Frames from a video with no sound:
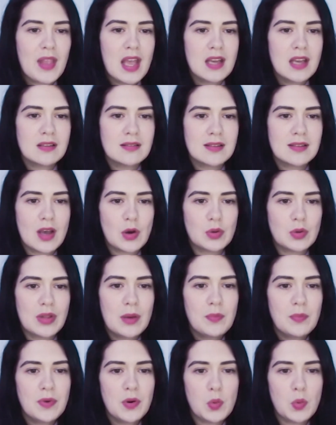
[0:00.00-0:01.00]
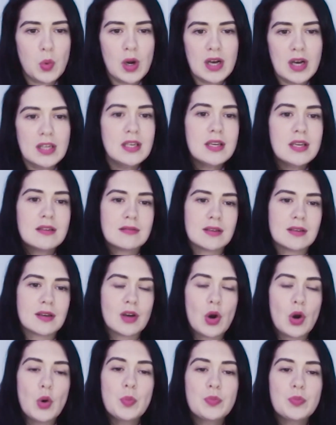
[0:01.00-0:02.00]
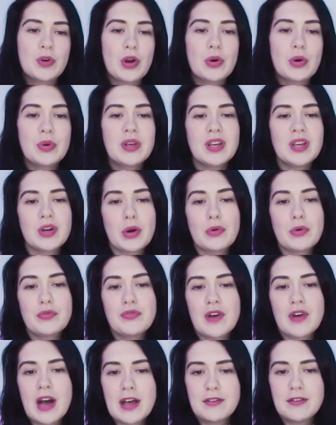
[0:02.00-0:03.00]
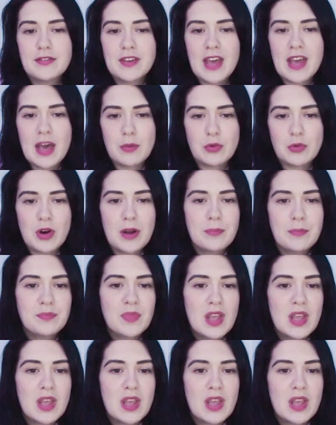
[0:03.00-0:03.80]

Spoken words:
So number 1 is a GoPro Hero 5 camera,